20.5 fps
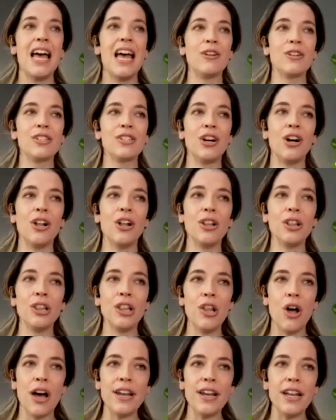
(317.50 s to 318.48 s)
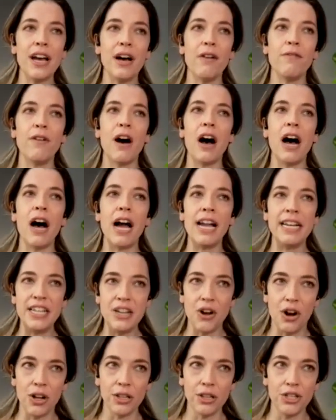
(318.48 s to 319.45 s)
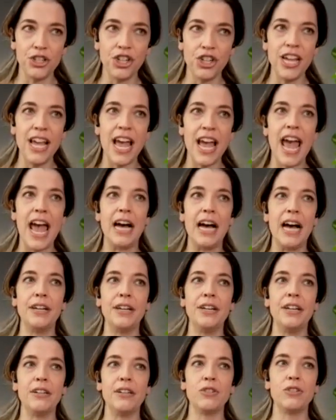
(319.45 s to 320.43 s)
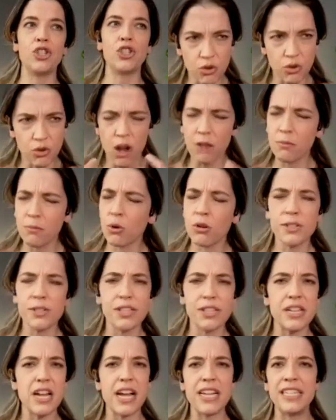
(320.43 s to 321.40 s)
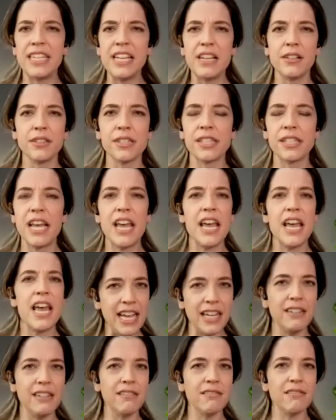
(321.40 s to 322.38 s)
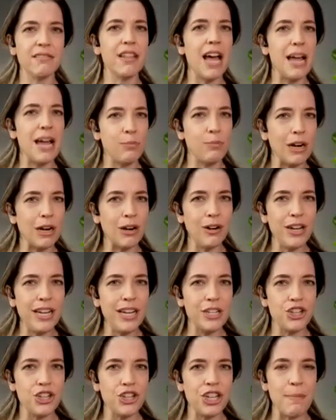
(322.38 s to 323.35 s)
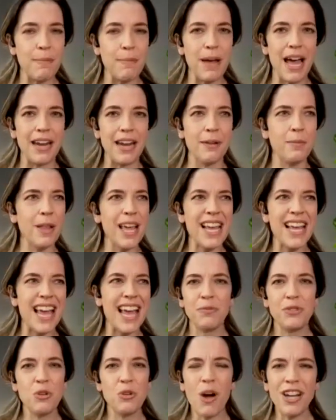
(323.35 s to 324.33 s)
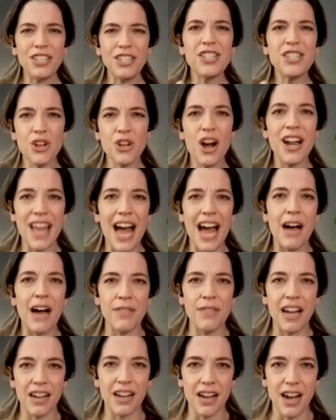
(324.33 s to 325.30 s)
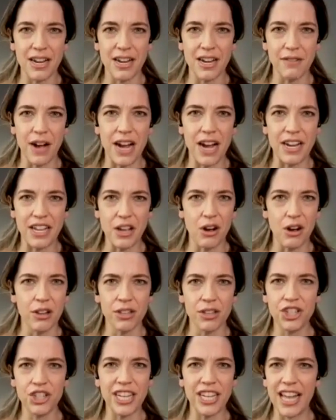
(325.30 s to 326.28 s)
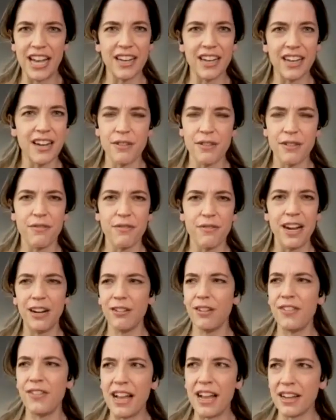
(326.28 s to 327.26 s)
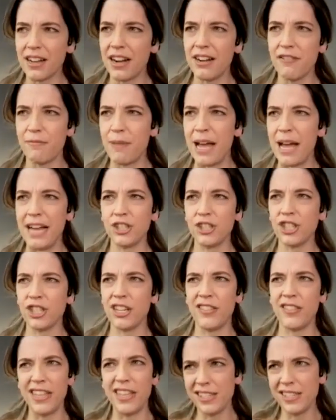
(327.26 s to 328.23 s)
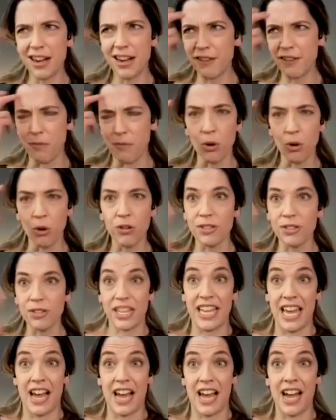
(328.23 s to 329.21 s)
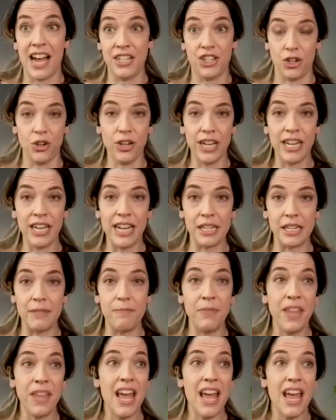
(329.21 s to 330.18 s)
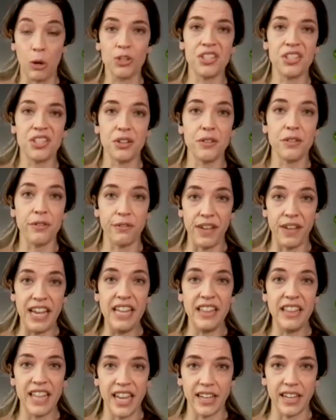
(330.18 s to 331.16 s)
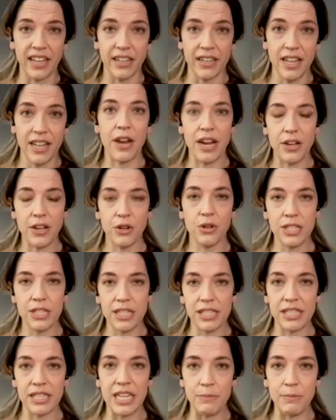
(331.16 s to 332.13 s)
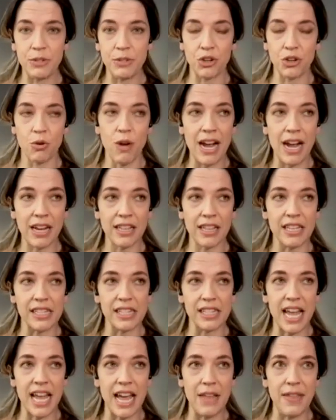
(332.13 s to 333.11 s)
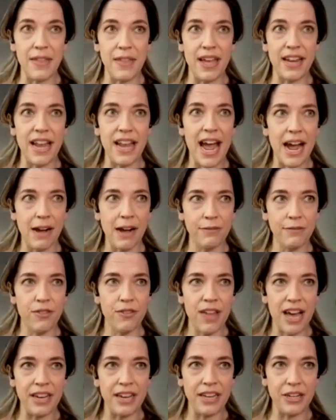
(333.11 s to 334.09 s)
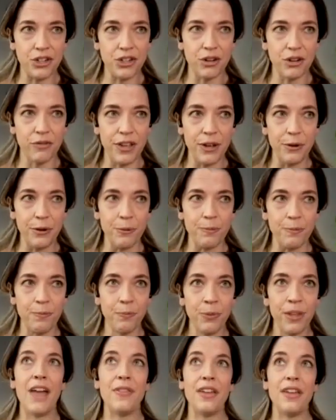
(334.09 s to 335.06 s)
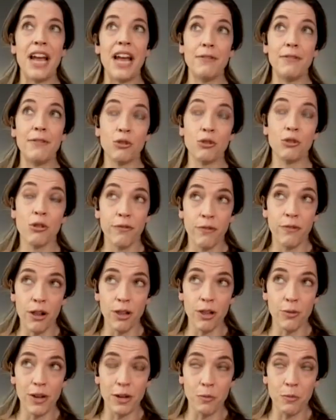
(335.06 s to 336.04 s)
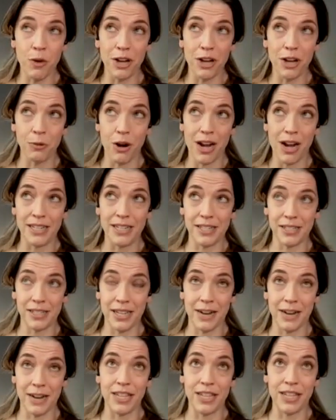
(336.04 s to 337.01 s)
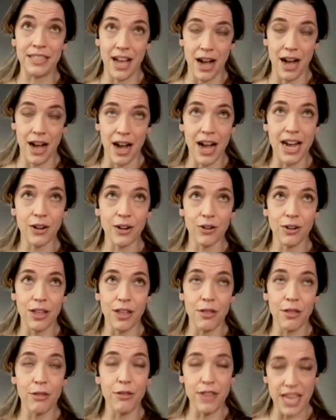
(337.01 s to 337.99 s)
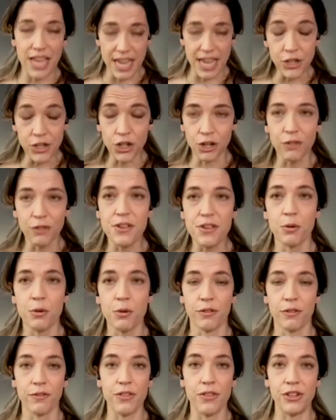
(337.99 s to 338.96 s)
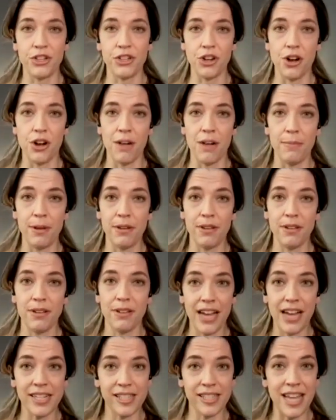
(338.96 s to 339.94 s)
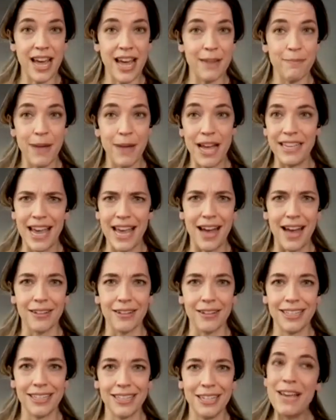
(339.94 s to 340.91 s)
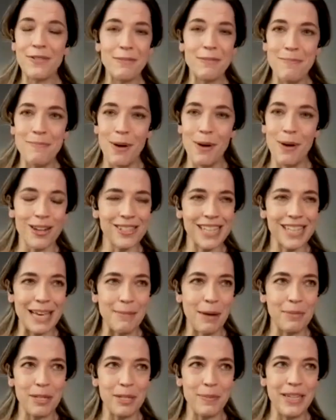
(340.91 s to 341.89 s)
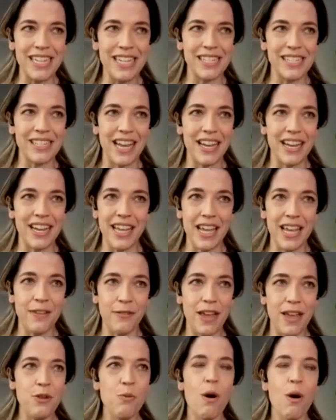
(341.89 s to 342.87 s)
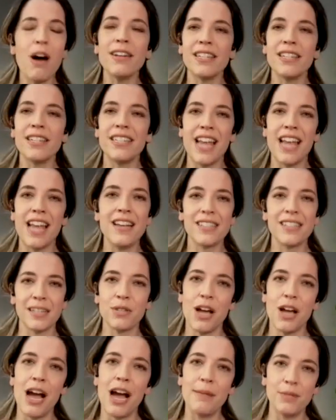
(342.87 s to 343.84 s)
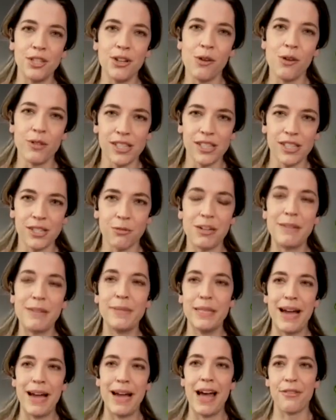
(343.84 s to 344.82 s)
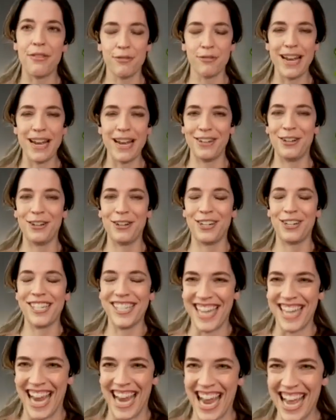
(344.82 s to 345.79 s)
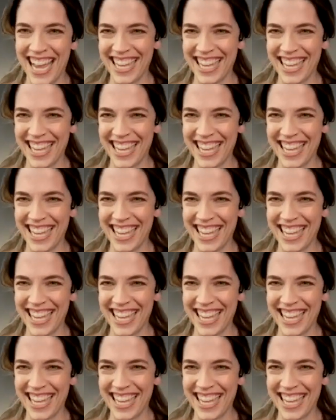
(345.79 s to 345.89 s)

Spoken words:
There's a lot of ideology and strong morals and ideals in librarianship. And I'm like, do I just not have that kind of ideology and that kind of fire and that kind of passion and these kind of morals? Like, I took it as a personal failing that I couldn't seem to crack this. And then after that interview, and then after a following one where I discovered that they hired the interviewer for the job, I sat back. Yeah. Even my boss came up to me and he said, if you want to take some time to go and scream in the bathroom, I understand.